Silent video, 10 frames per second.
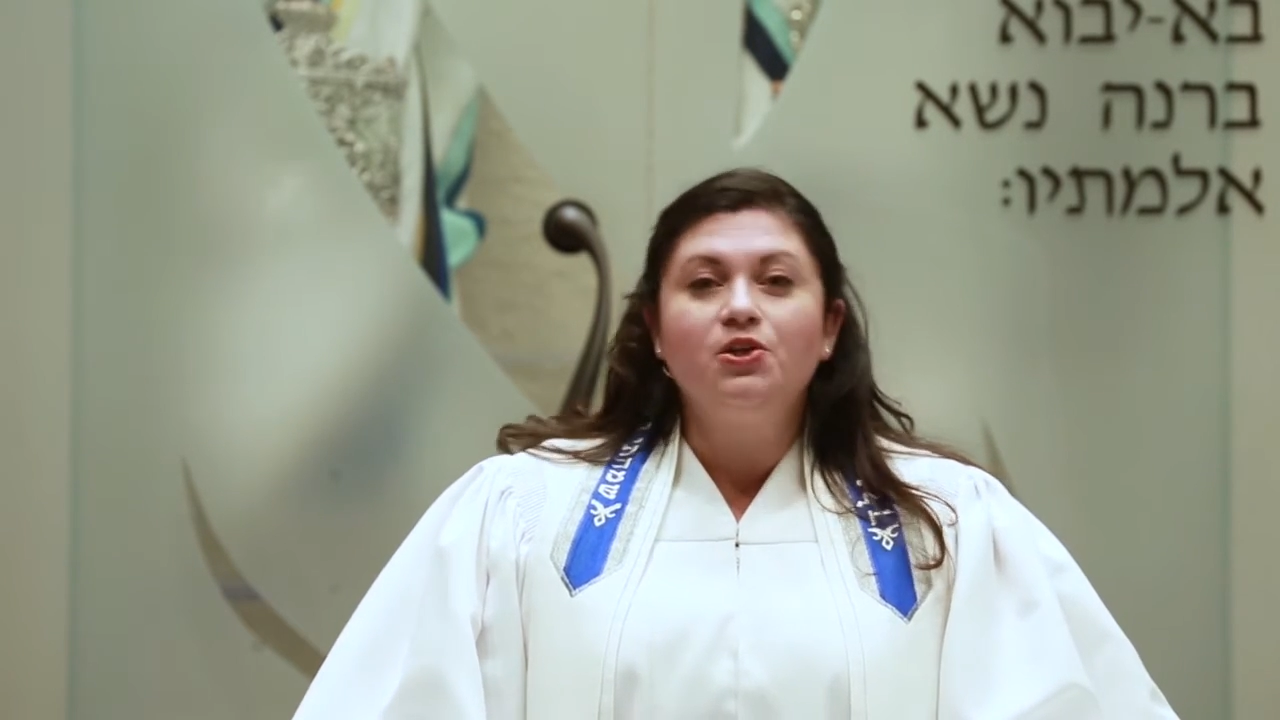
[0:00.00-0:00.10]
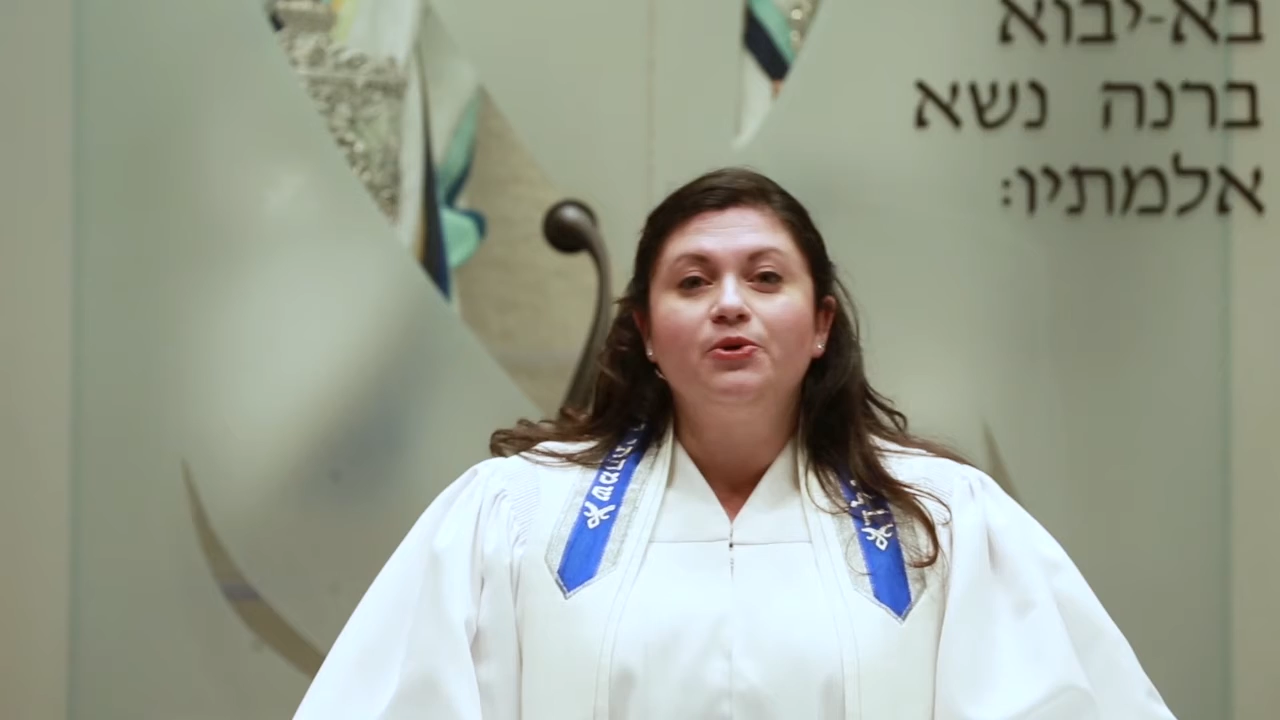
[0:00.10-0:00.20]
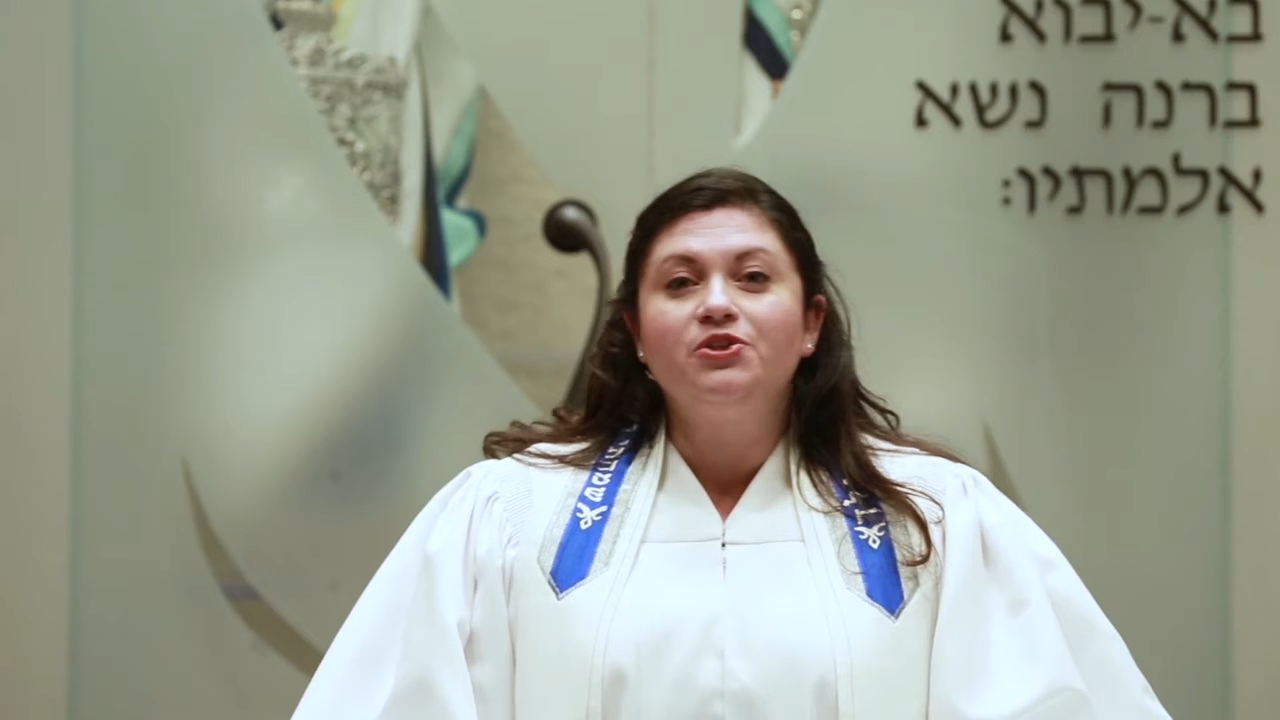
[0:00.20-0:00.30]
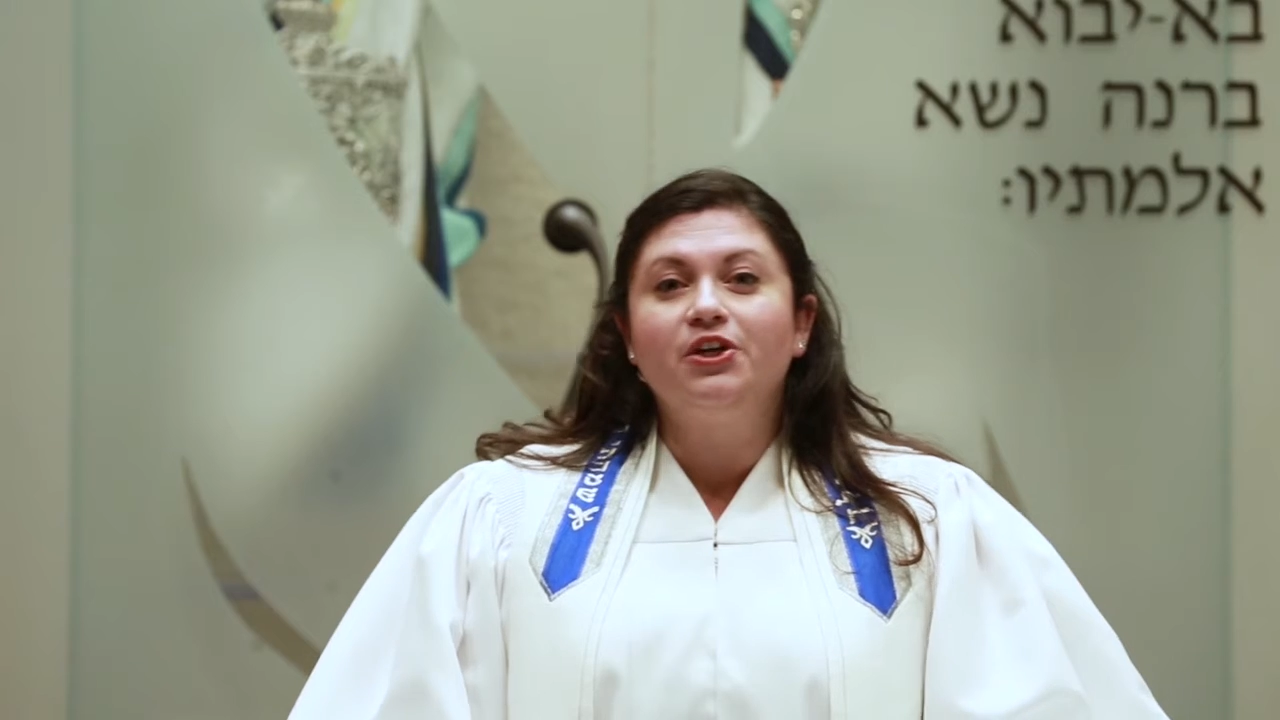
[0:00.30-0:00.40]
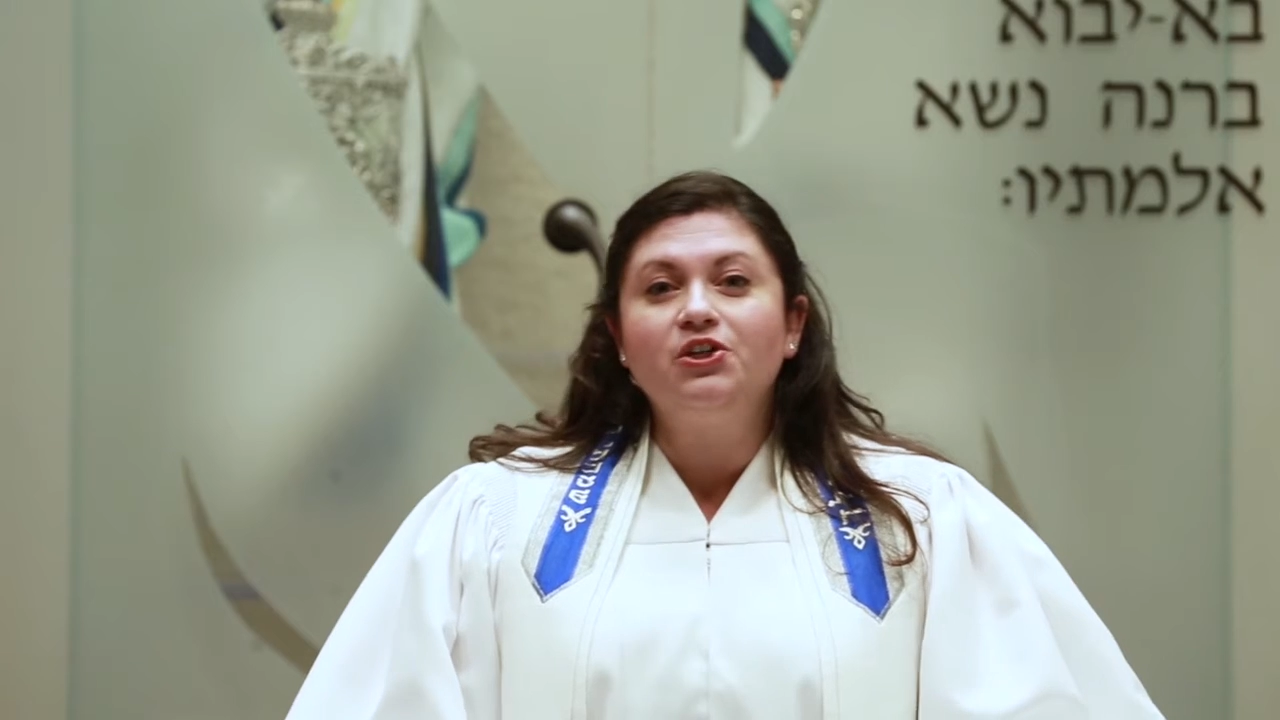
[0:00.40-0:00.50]
To
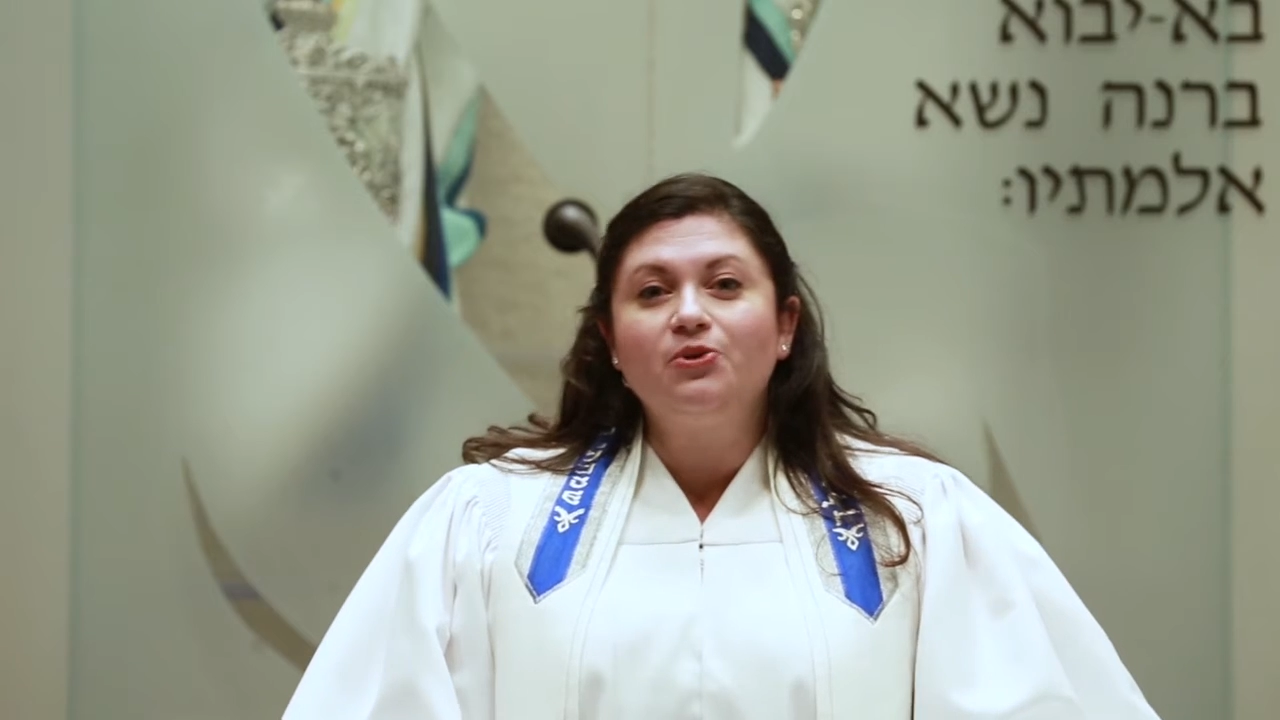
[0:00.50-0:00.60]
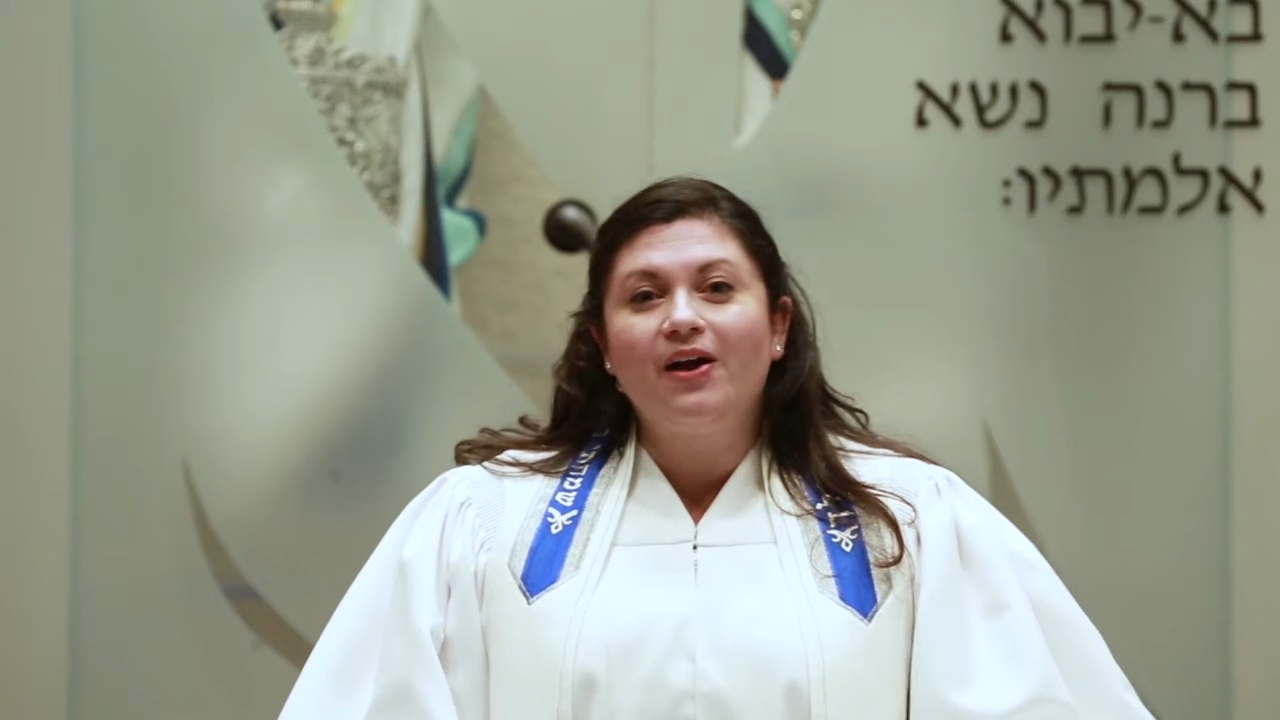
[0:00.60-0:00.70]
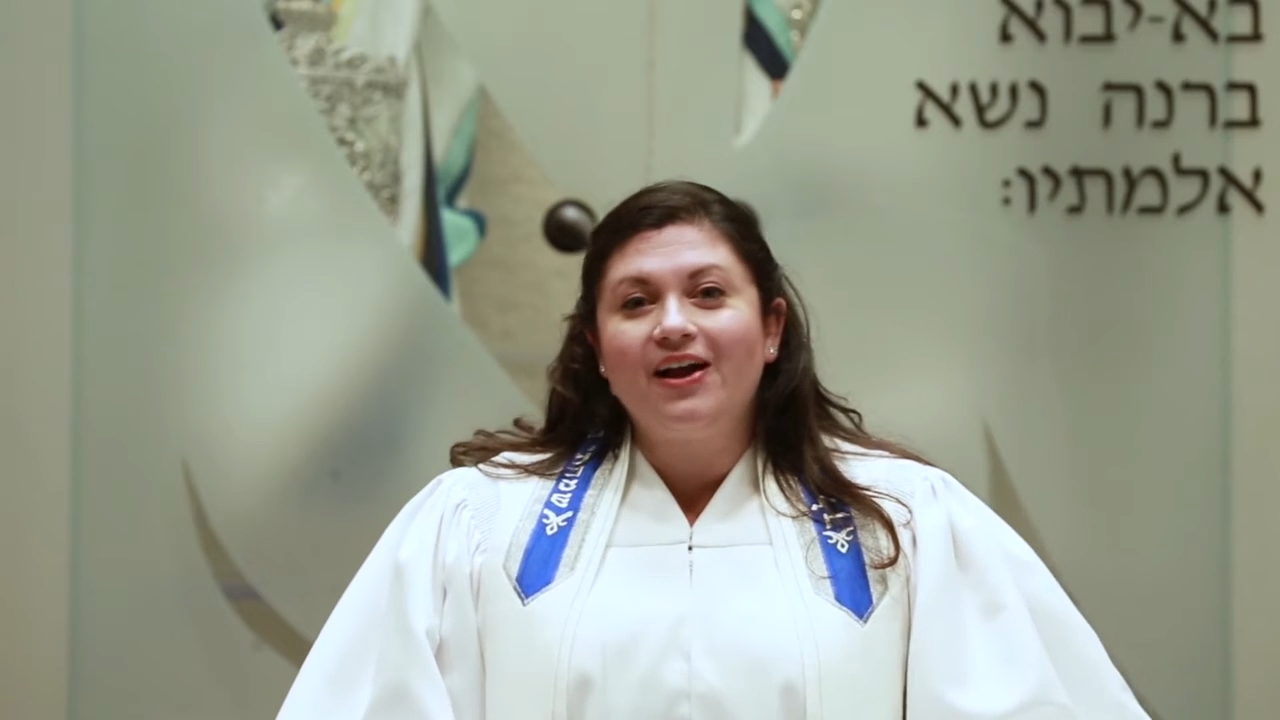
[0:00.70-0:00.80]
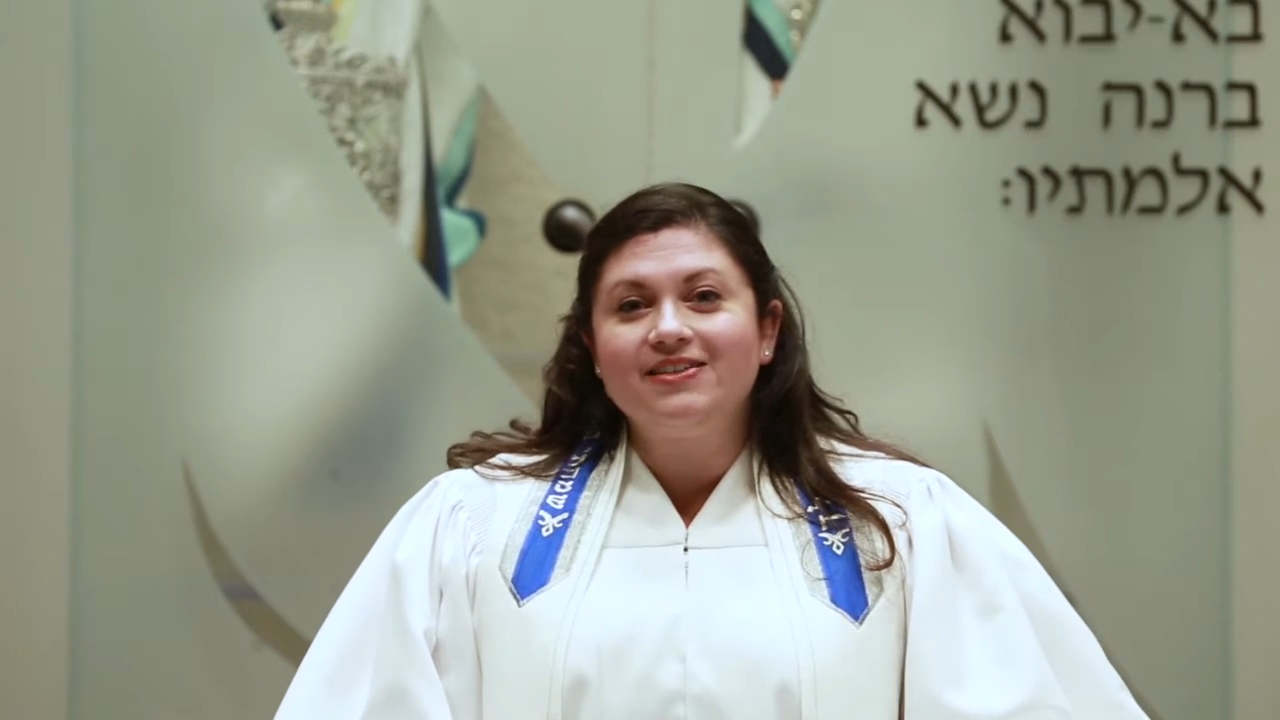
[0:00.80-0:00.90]
return to our